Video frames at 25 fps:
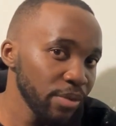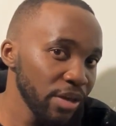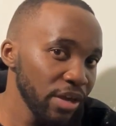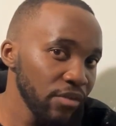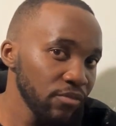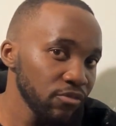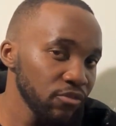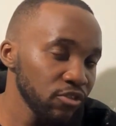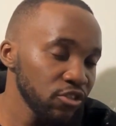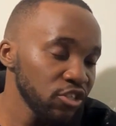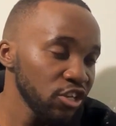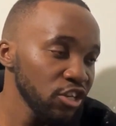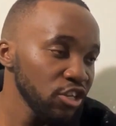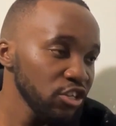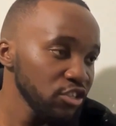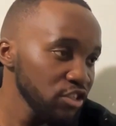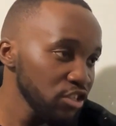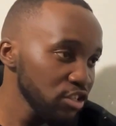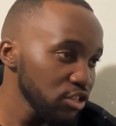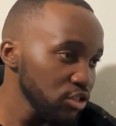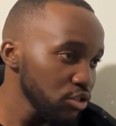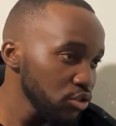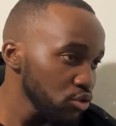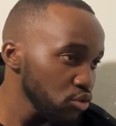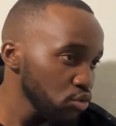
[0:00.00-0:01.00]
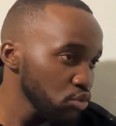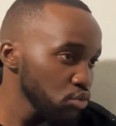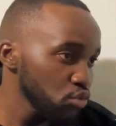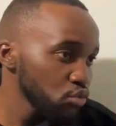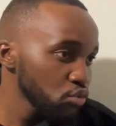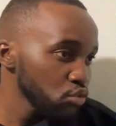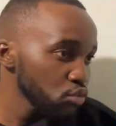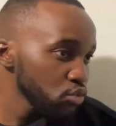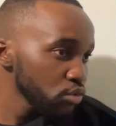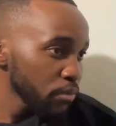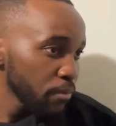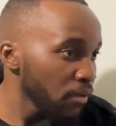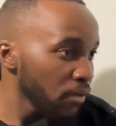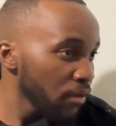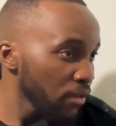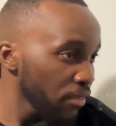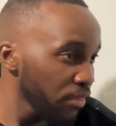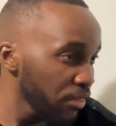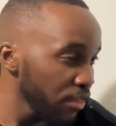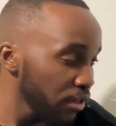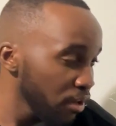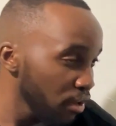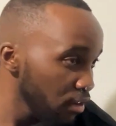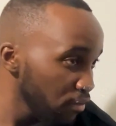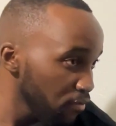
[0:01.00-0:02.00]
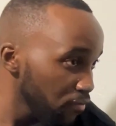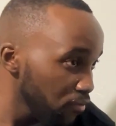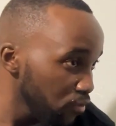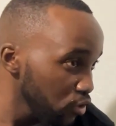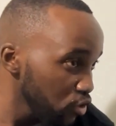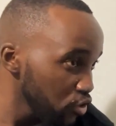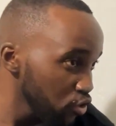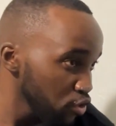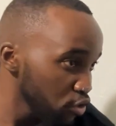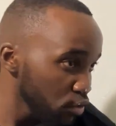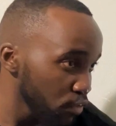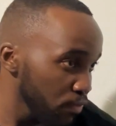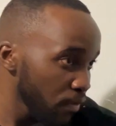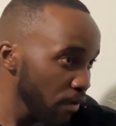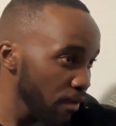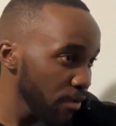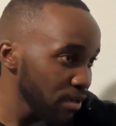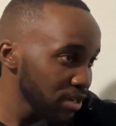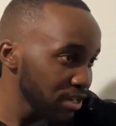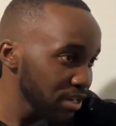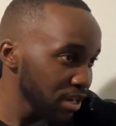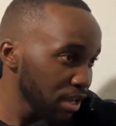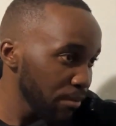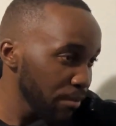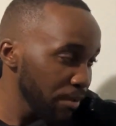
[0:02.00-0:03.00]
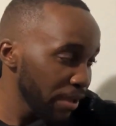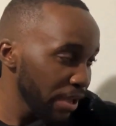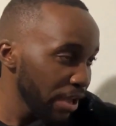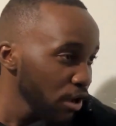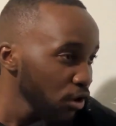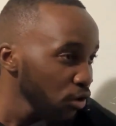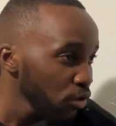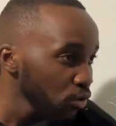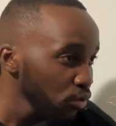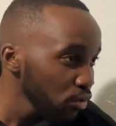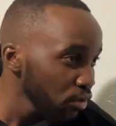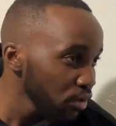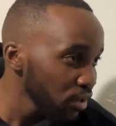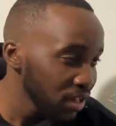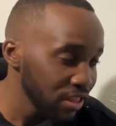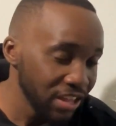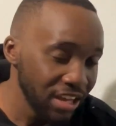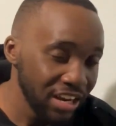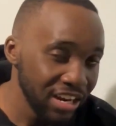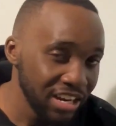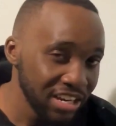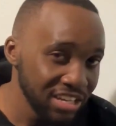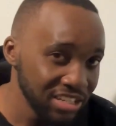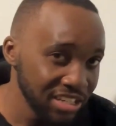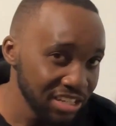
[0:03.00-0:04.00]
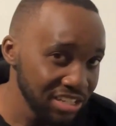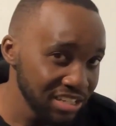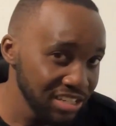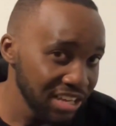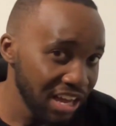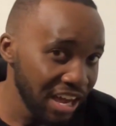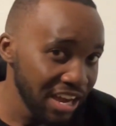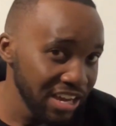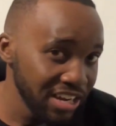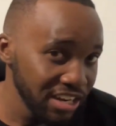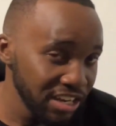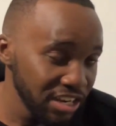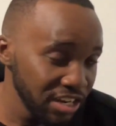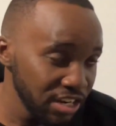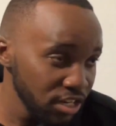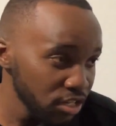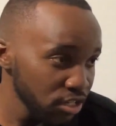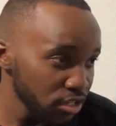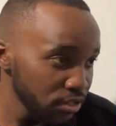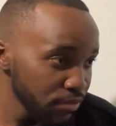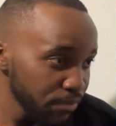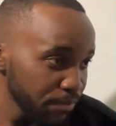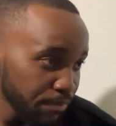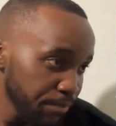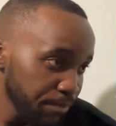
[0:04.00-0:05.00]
have to change this to the version of our double angle that has a sine in it.